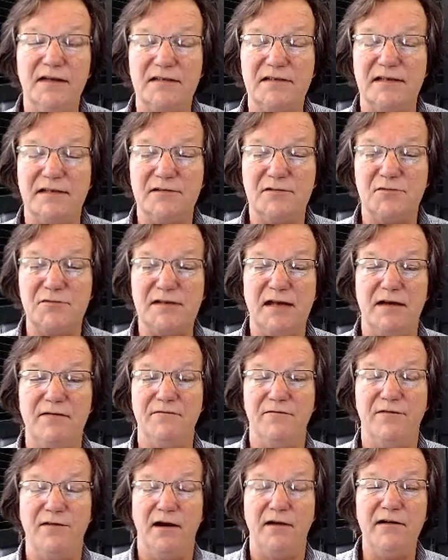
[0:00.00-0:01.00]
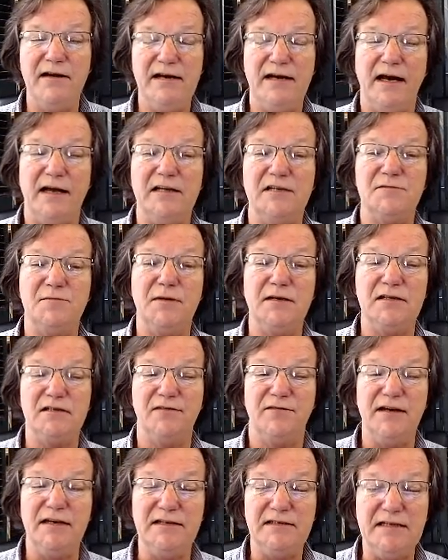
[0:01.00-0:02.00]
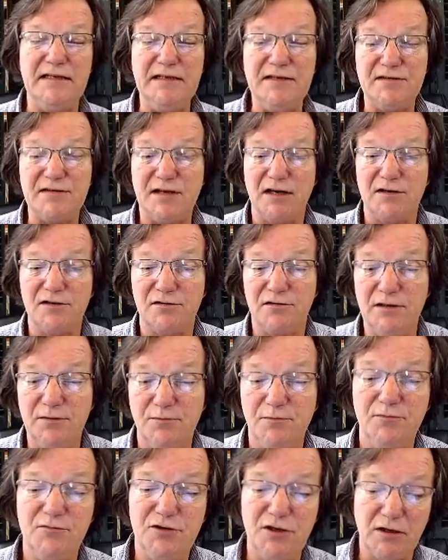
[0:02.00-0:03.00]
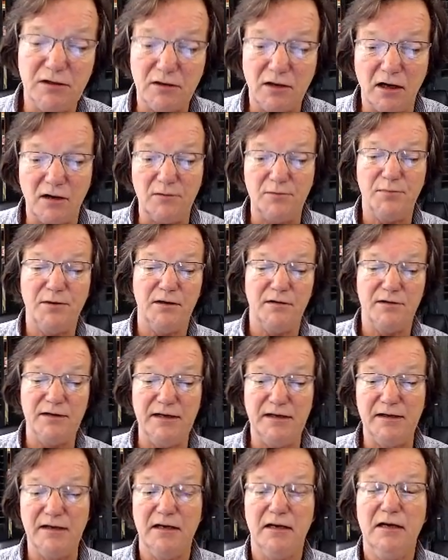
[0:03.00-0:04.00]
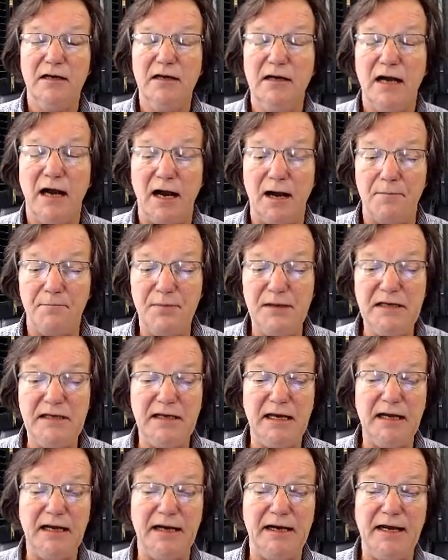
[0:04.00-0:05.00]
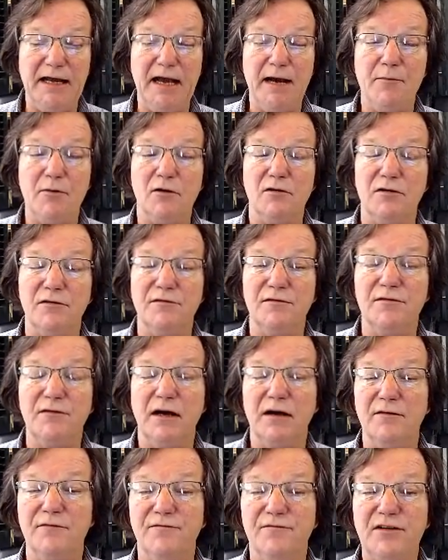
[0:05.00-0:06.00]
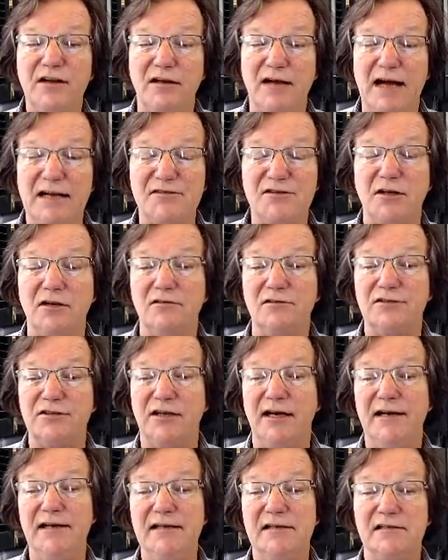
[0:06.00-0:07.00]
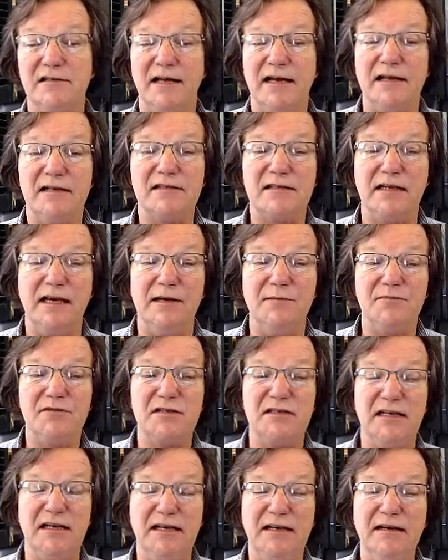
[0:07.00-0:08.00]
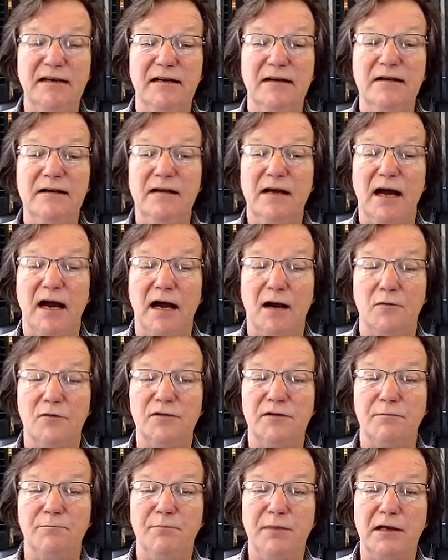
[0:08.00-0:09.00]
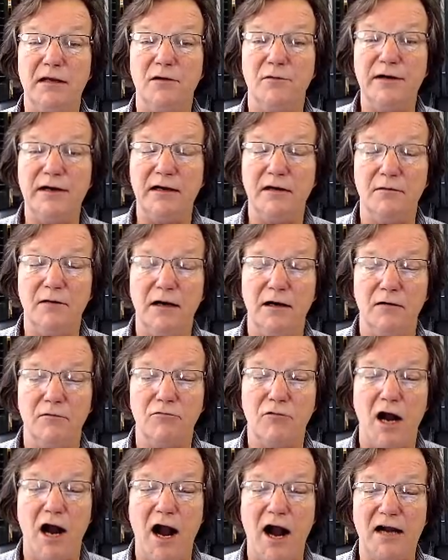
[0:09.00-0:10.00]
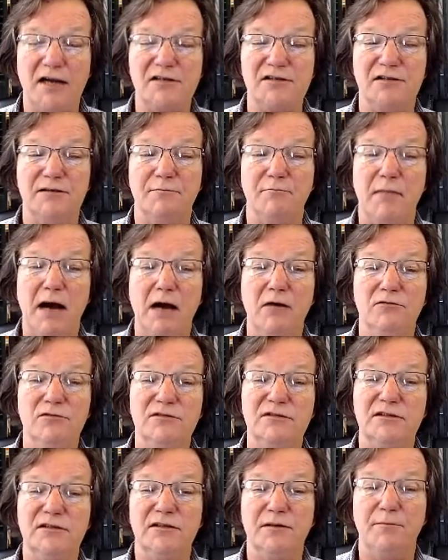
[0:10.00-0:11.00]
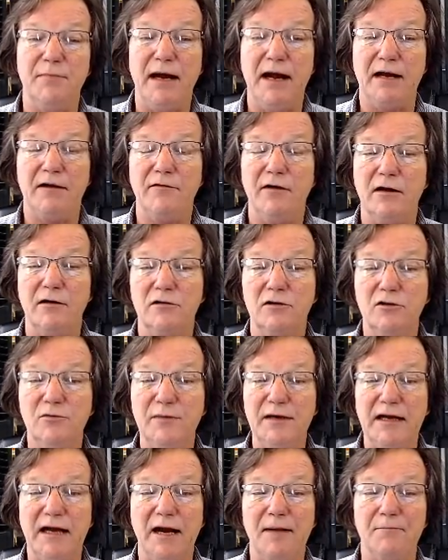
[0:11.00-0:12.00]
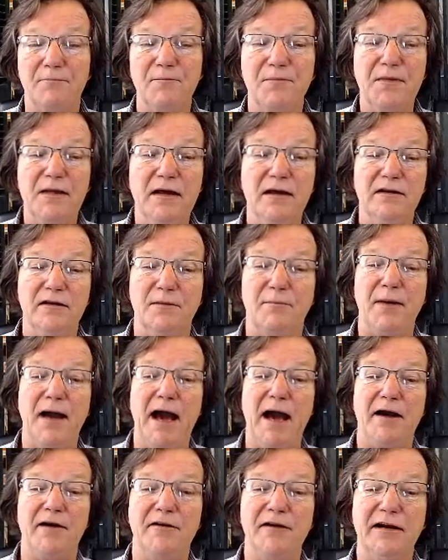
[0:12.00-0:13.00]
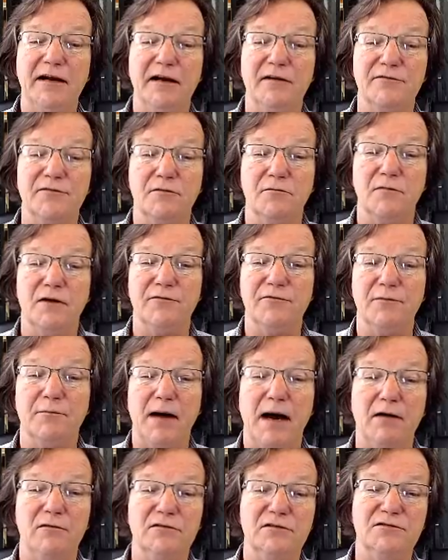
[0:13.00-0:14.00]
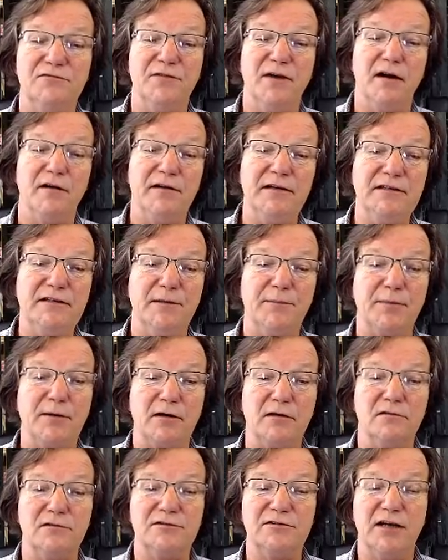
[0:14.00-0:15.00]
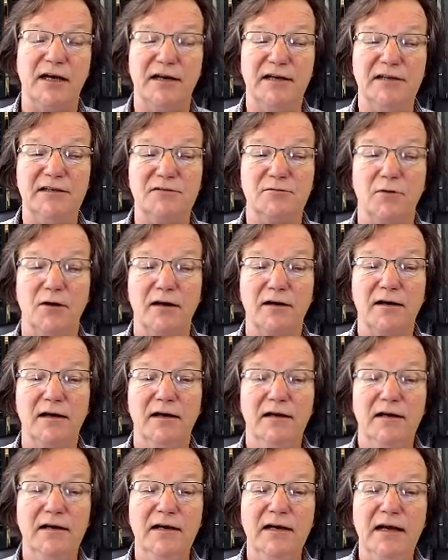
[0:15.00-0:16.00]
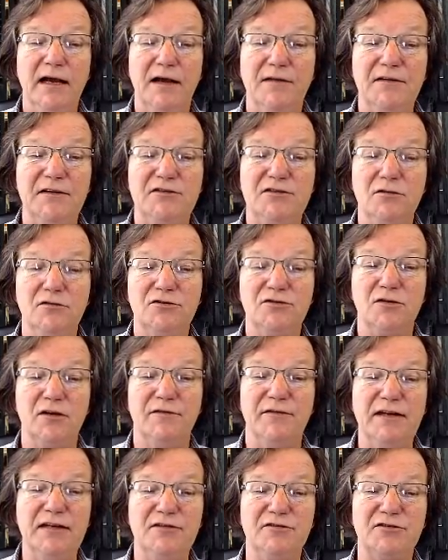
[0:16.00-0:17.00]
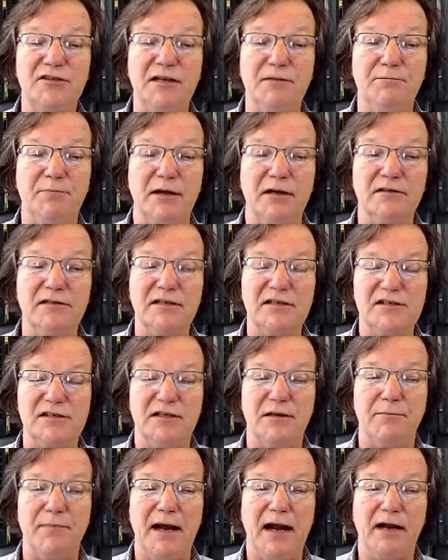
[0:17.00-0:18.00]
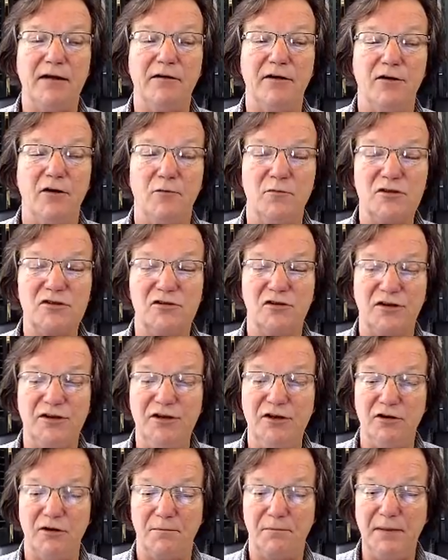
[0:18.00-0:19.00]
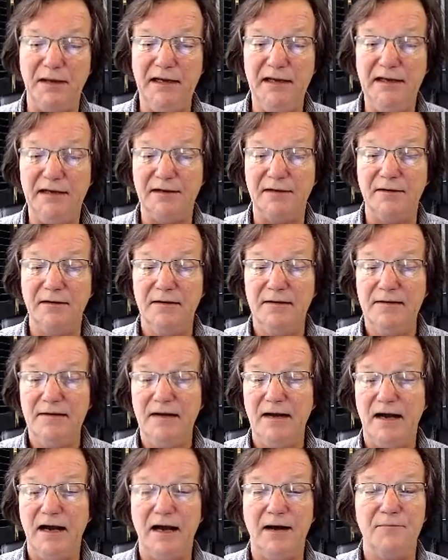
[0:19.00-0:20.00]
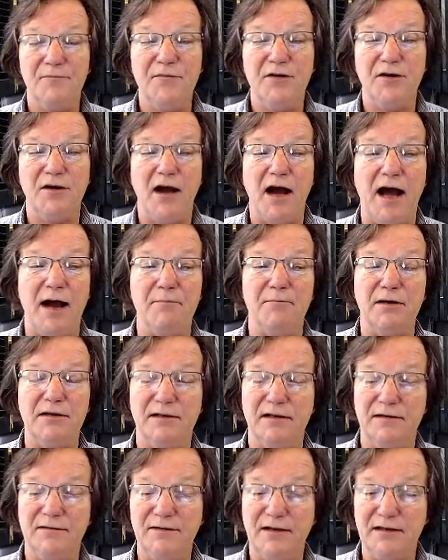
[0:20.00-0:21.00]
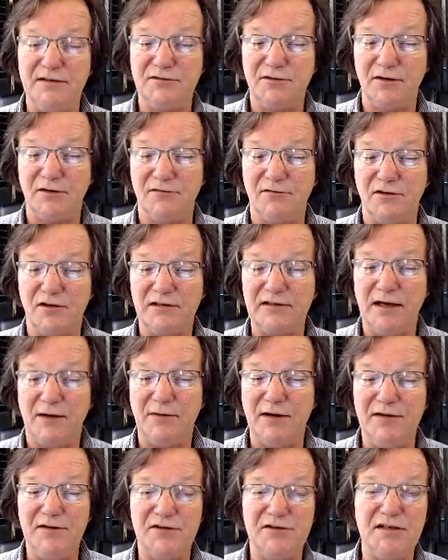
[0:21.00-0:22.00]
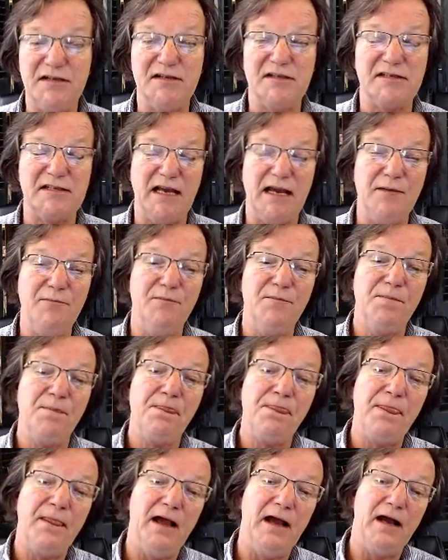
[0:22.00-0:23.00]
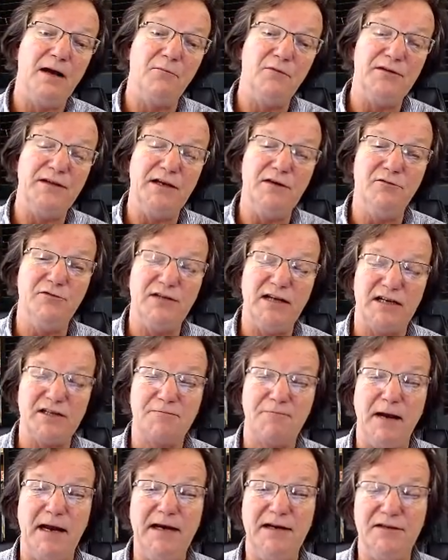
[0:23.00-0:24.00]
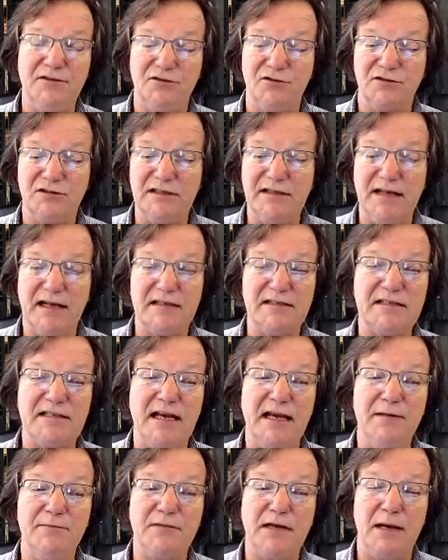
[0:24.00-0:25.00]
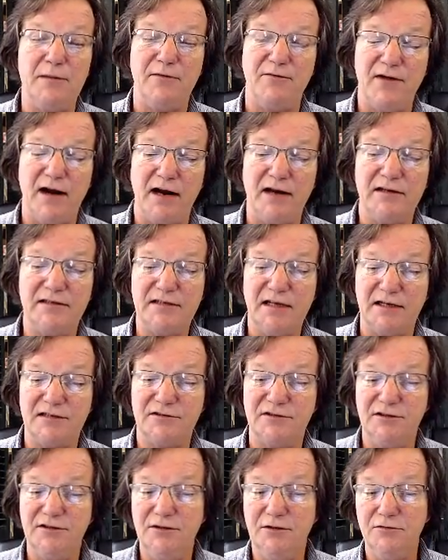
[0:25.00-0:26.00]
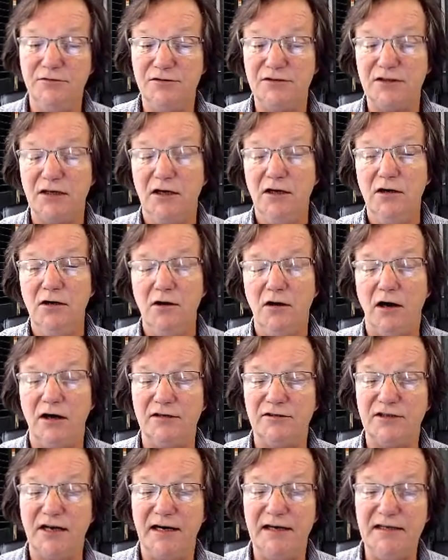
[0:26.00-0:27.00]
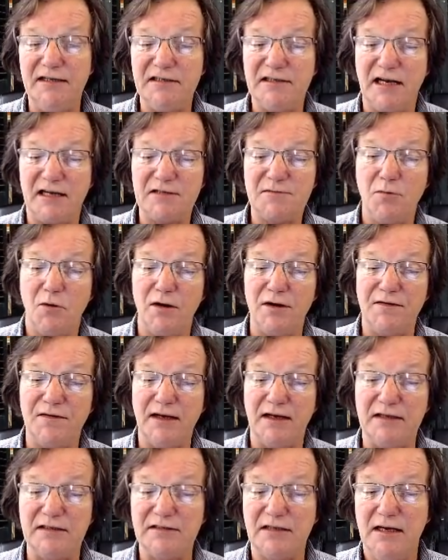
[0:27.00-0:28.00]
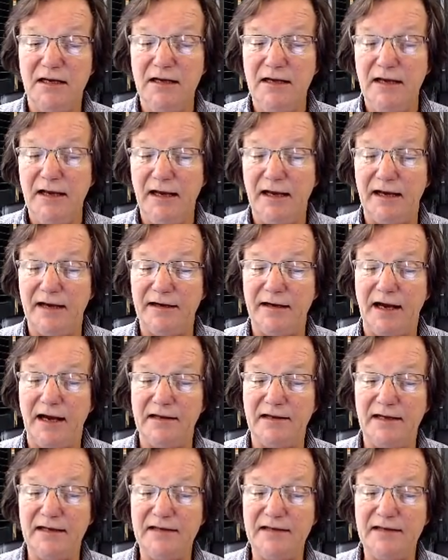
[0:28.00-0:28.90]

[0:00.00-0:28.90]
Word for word: This was that very nice piece of 18th century Qianlong period uh, Peking enamel of, of, classical Chinese landscape scene uh, with the billowing uh, rocks and mountains in the background looming up the patterning of the of the mountains, very typical Chinese work. And these two sort of interesting buildings in the background almost look European. Uh, they're not, but they, they sort of look that way. You see the same um, when they do Dutch paintings. You'll see that same type of architecture used on Chinese export things. And uh, I like